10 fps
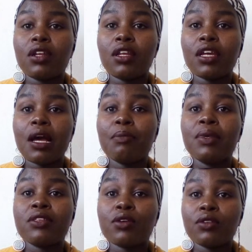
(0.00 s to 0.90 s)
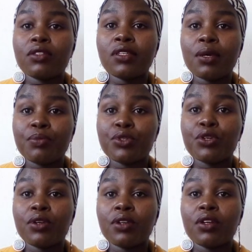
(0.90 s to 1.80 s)
like a
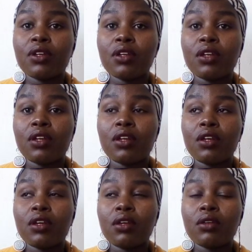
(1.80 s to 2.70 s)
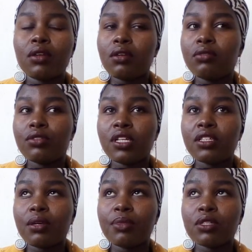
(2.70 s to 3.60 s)
misconception. Should
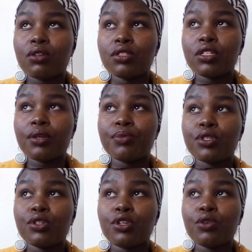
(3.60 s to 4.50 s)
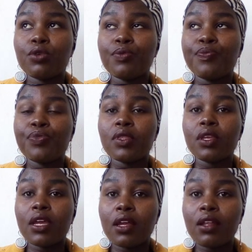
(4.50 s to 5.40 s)
I say a misconception? No,
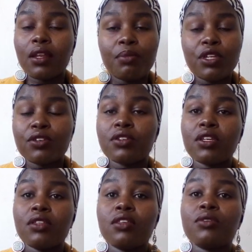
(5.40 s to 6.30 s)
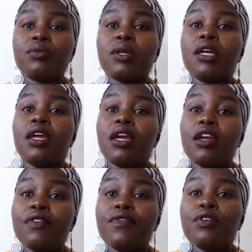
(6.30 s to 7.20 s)
let me just say it this way.
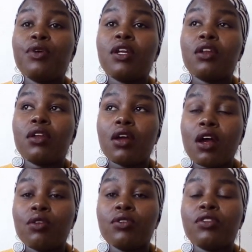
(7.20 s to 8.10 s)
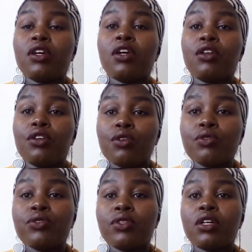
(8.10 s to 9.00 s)
Everyone out there
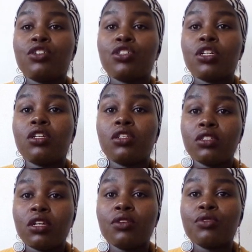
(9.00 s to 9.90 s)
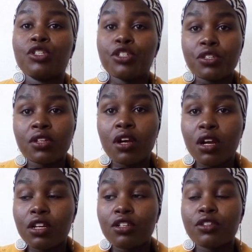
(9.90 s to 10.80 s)
knows that Chinese language is
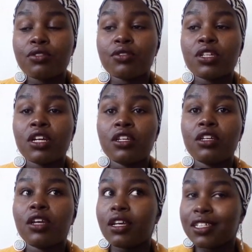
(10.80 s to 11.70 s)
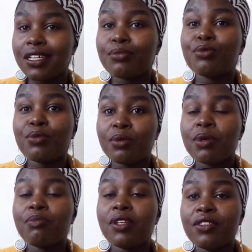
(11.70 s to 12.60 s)
hard to study, except
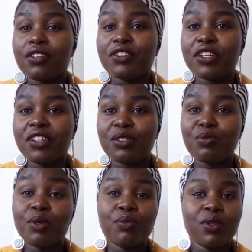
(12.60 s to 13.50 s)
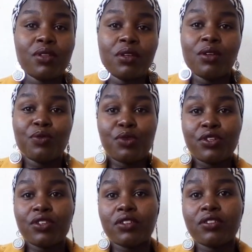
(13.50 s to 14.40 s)
probably the Chinese people,
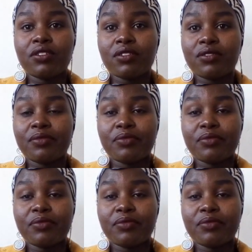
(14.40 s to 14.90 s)
which is,